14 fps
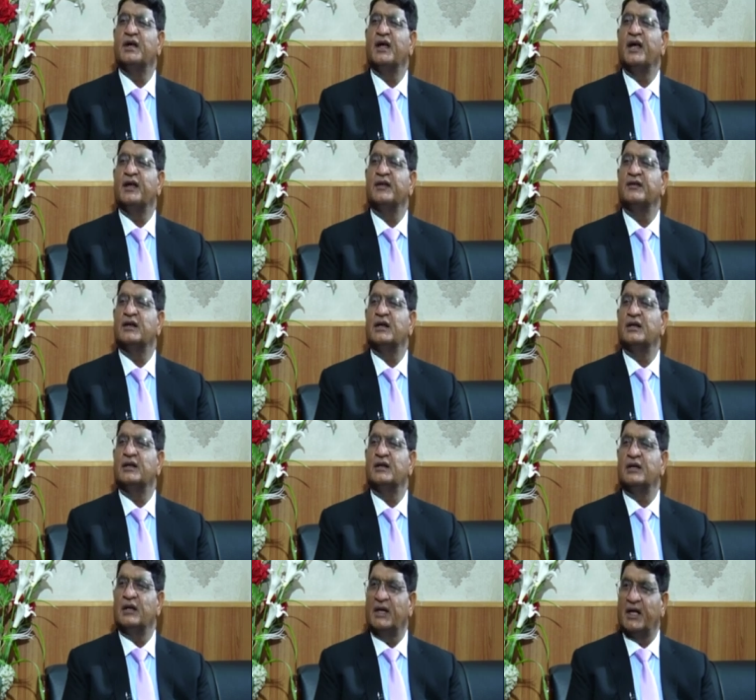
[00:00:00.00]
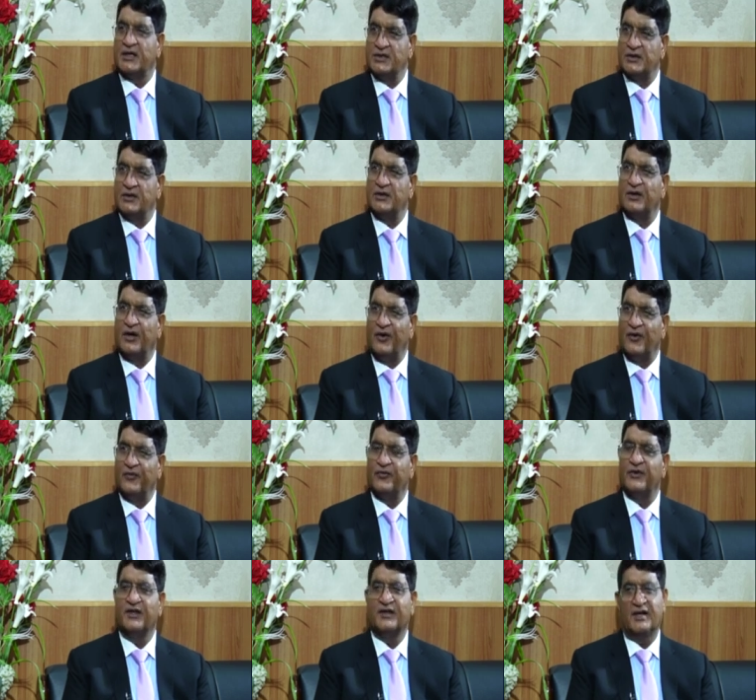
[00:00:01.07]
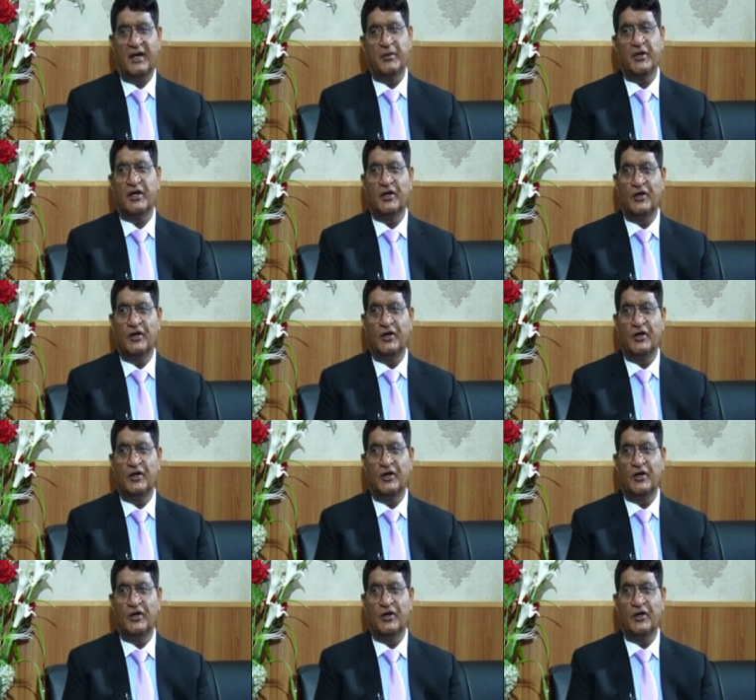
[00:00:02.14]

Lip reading: as a lecturer of Islamic